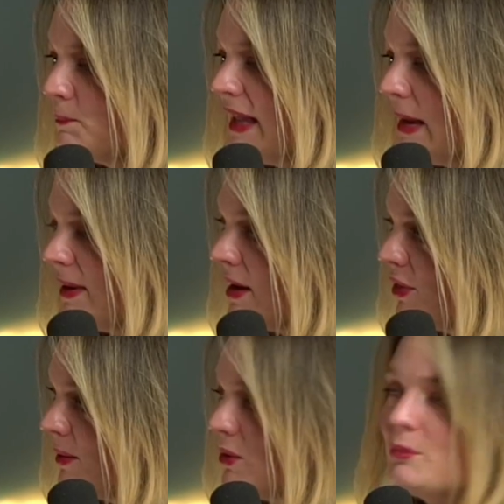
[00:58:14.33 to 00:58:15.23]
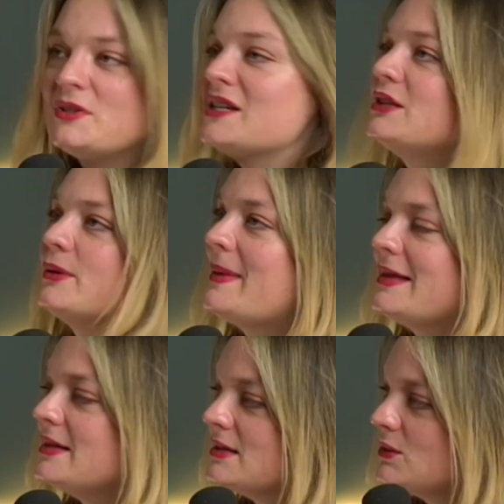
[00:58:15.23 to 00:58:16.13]
playing by other, I'm not particularly
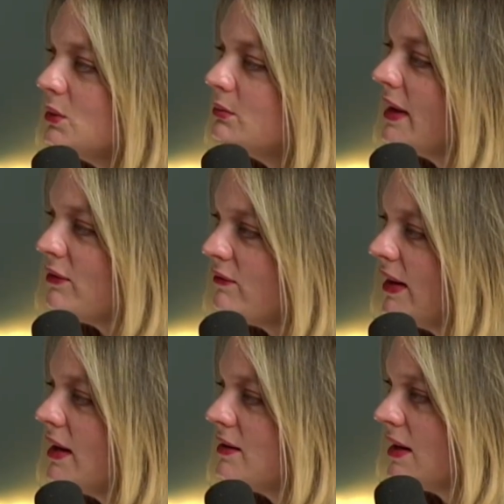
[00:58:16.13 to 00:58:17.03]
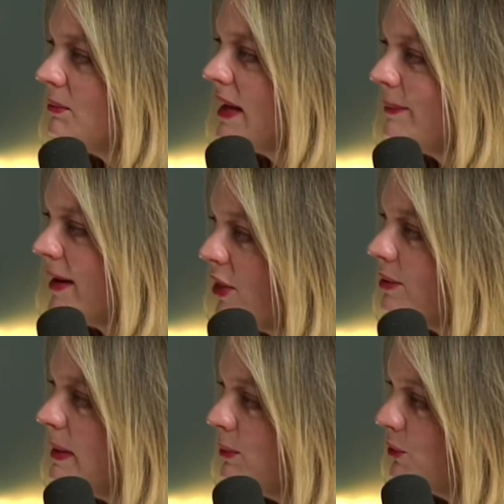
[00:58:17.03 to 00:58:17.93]
rebellious at all, but I have a very hard time playing by
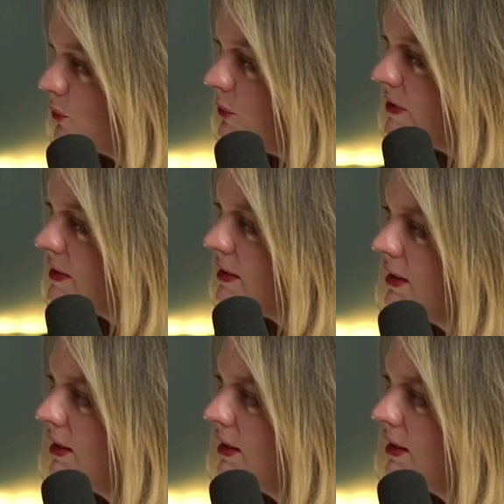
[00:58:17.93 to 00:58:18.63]
other people's rules.